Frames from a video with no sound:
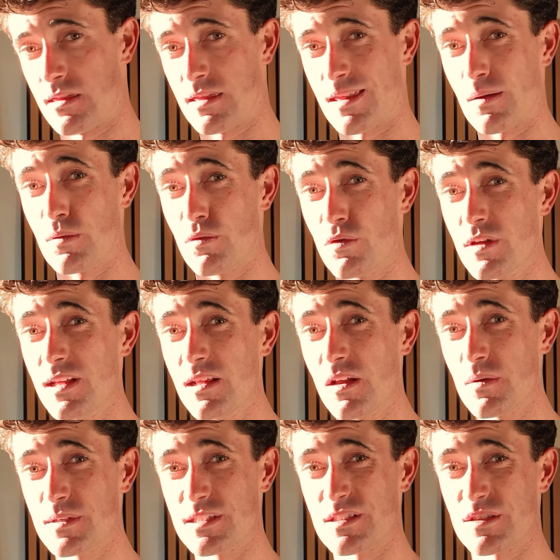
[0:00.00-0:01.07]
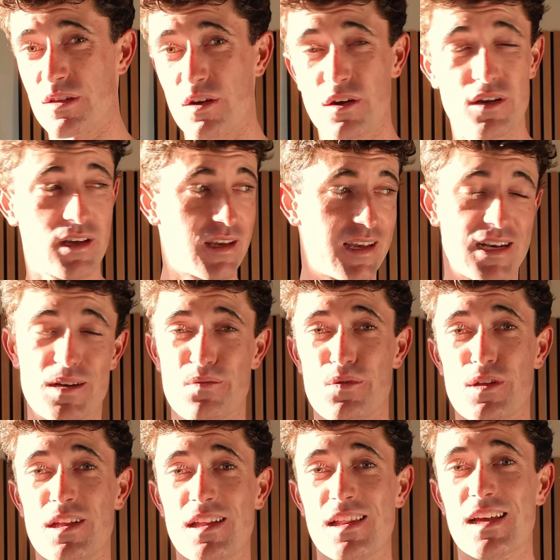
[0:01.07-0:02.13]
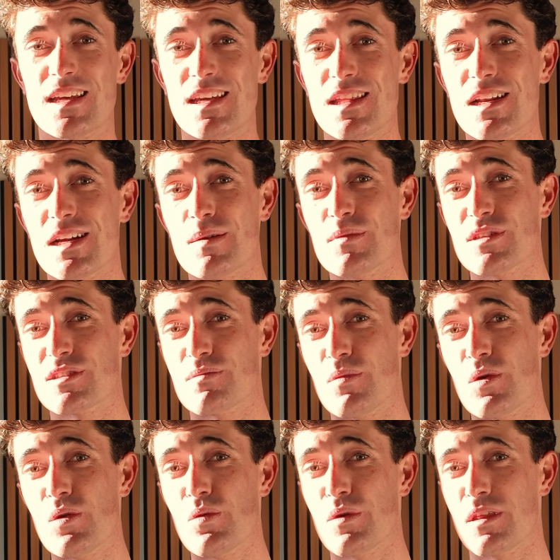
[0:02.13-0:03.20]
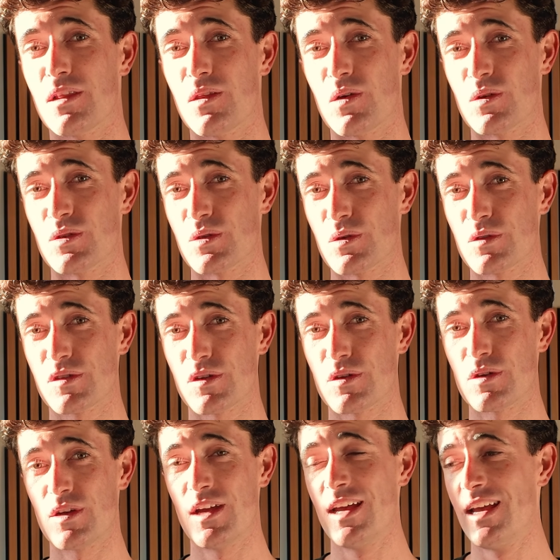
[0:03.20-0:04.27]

They were really low in stock, and I'm really lucky that I'm a small with a long torso,